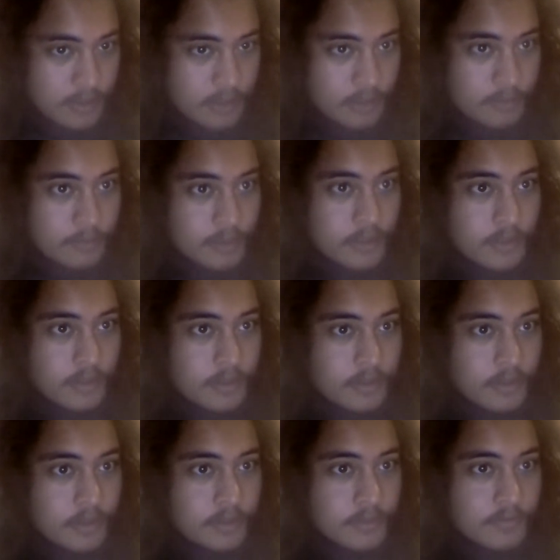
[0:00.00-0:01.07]
I'm getting
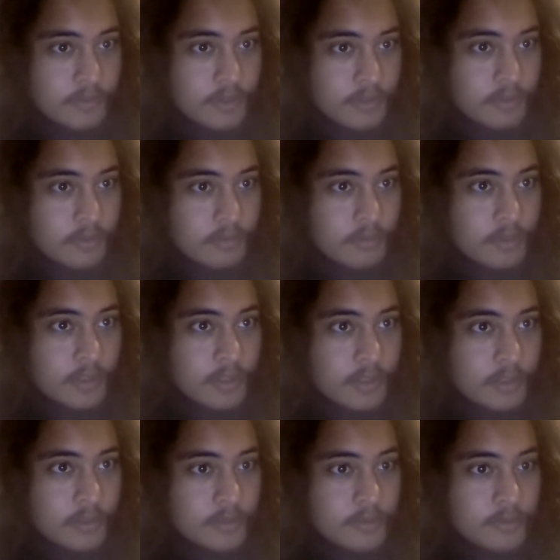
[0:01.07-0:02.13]
tons of incorrect
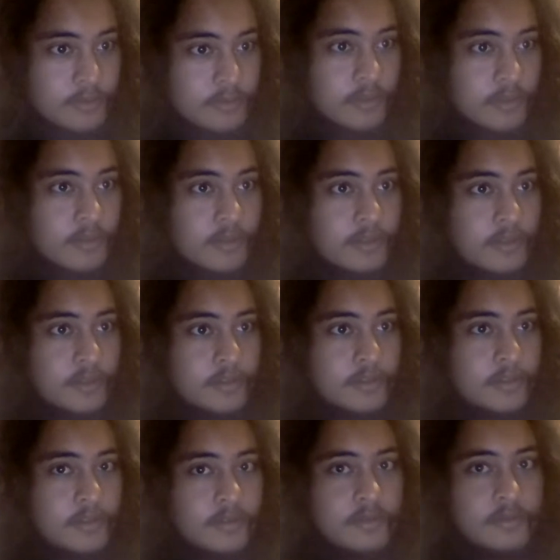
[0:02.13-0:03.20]
answers on this.
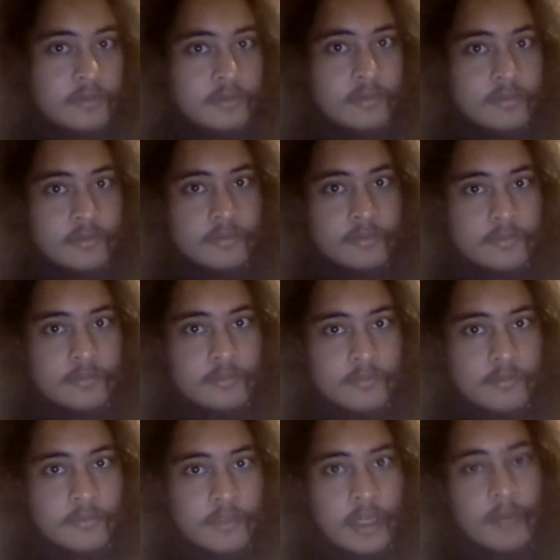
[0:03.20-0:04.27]

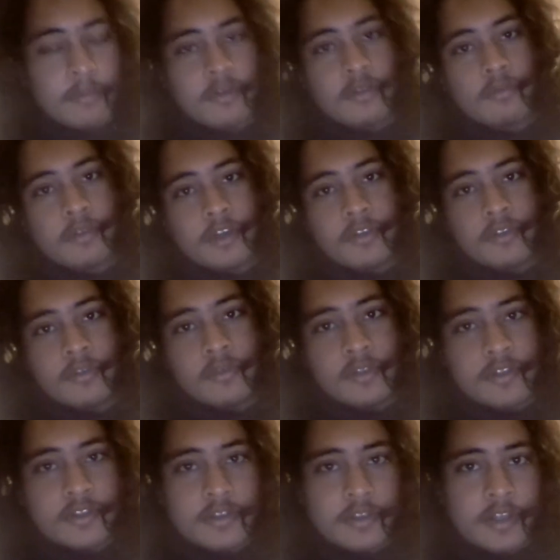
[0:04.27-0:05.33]
I'm gonna redo
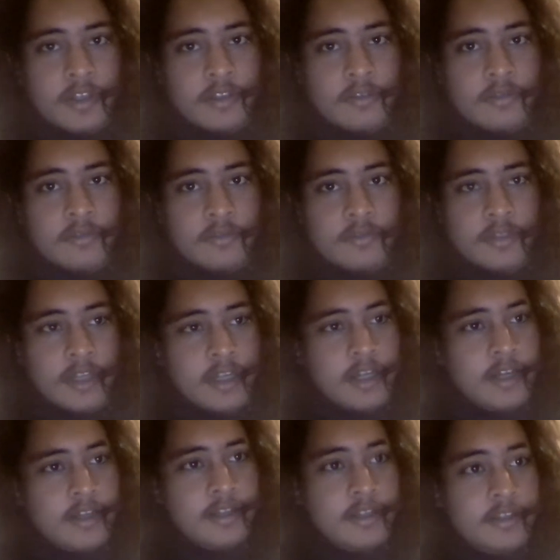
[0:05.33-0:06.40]
this later.
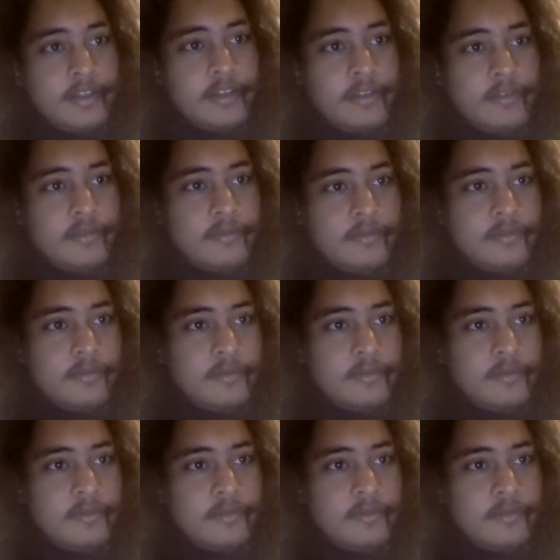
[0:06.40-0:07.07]
I gotta eat.